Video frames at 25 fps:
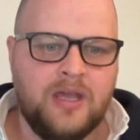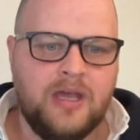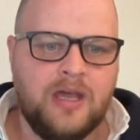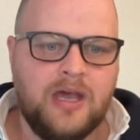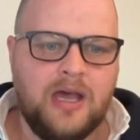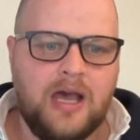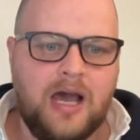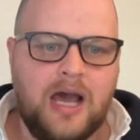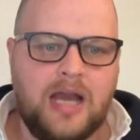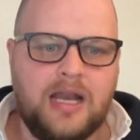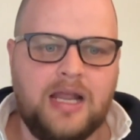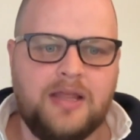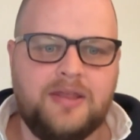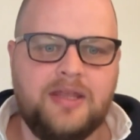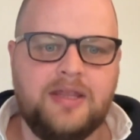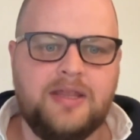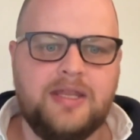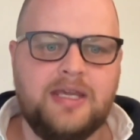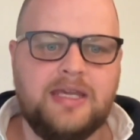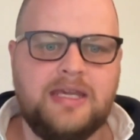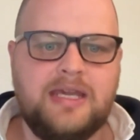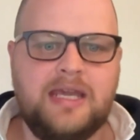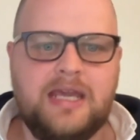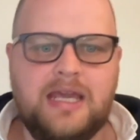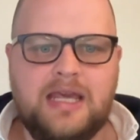And I think the
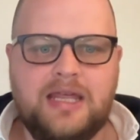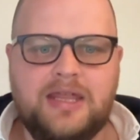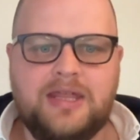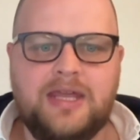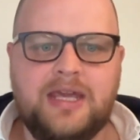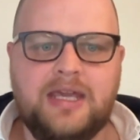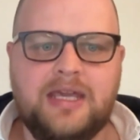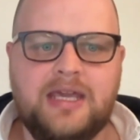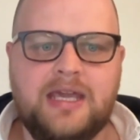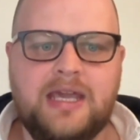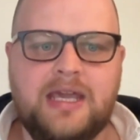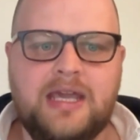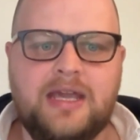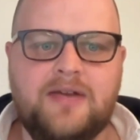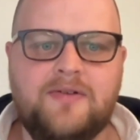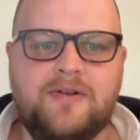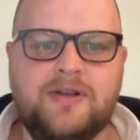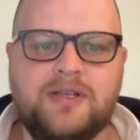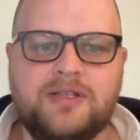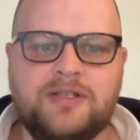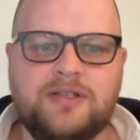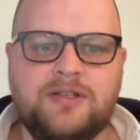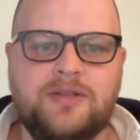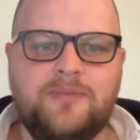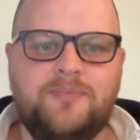key thing here
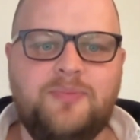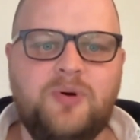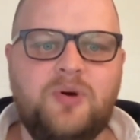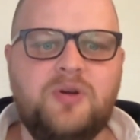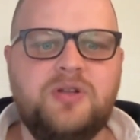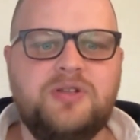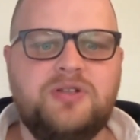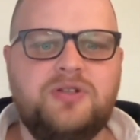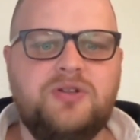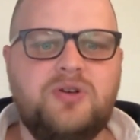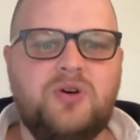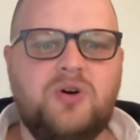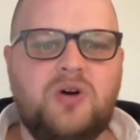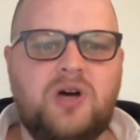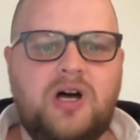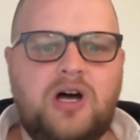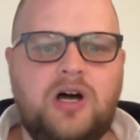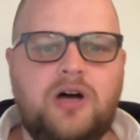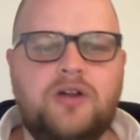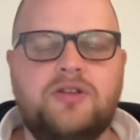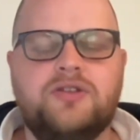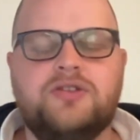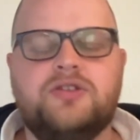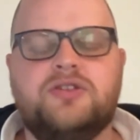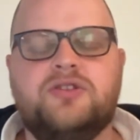is the bot is not
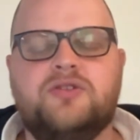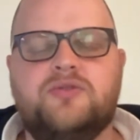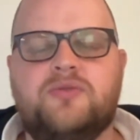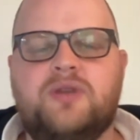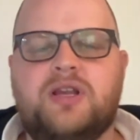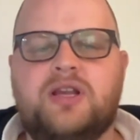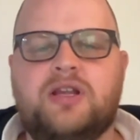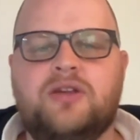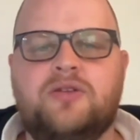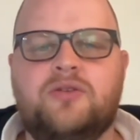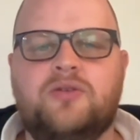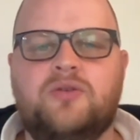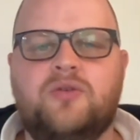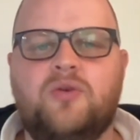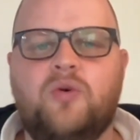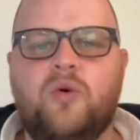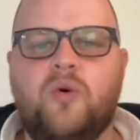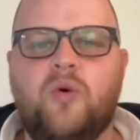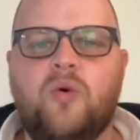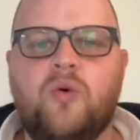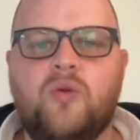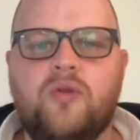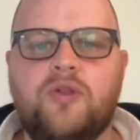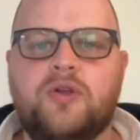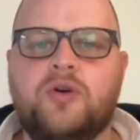answering
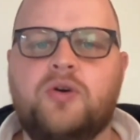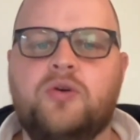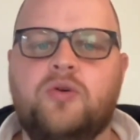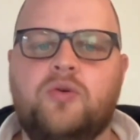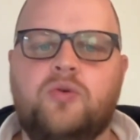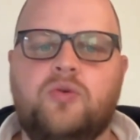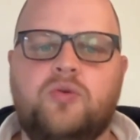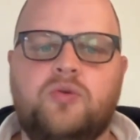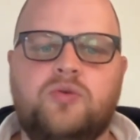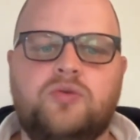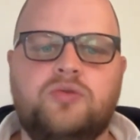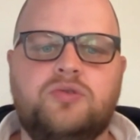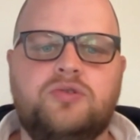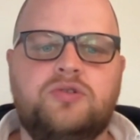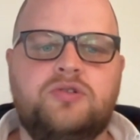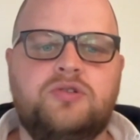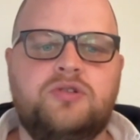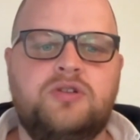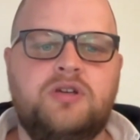all the calls.